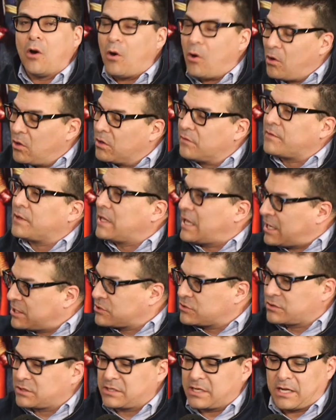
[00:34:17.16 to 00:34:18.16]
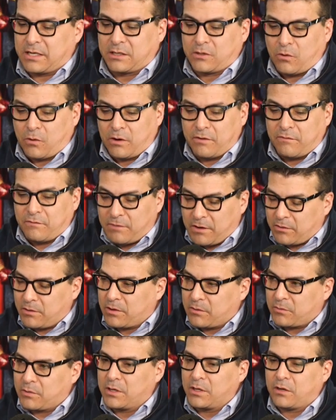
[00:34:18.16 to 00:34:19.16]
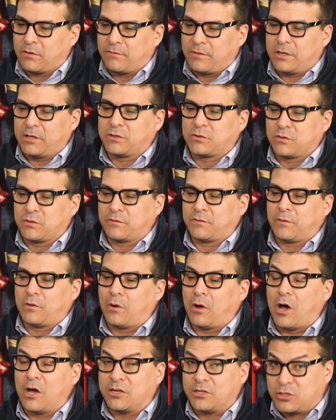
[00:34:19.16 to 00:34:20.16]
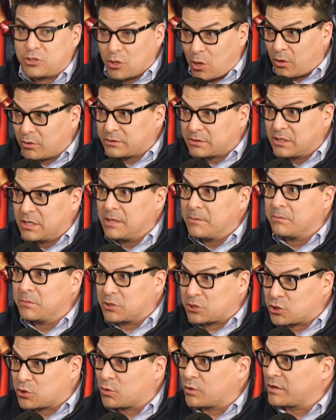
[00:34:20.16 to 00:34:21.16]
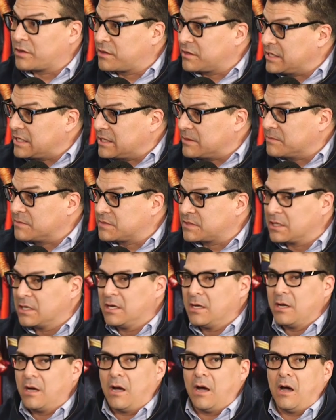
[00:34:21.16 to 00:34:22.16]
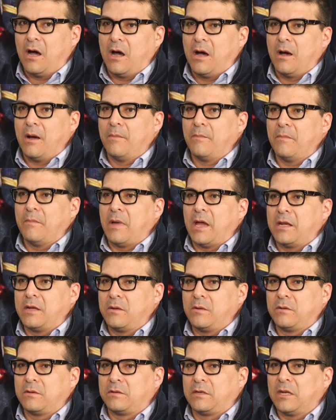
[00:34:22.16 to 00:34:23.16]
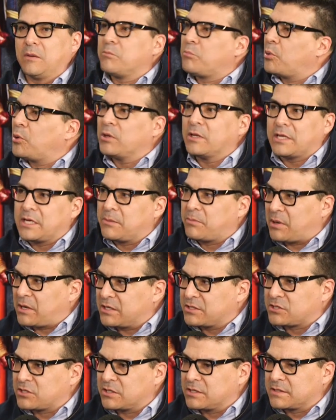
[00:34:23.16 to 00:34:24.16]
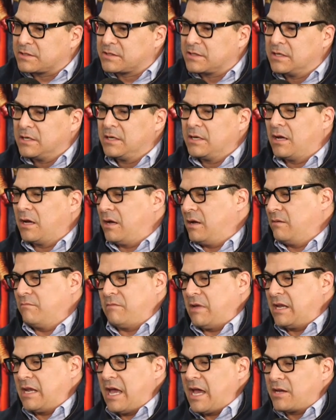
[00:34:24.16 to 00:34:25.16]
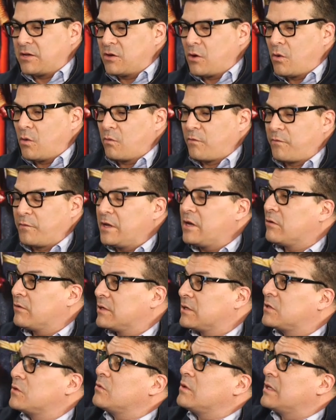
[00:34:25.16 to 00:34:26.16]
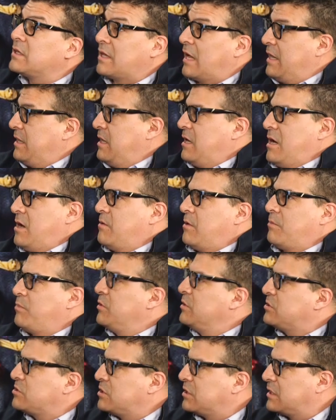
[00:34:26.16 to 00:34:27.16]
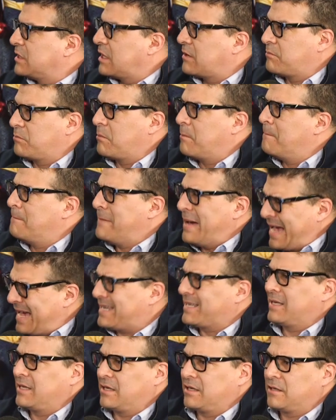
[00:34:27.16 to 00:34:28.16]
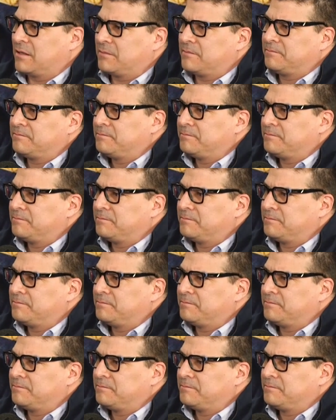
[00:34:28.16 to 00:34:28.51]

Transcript: all of it, as you said, Coy, very real, very truthful, adult, mature themes, uh, and didn't pull any punches and had no fear in doing that. And I appreciated that madly. And I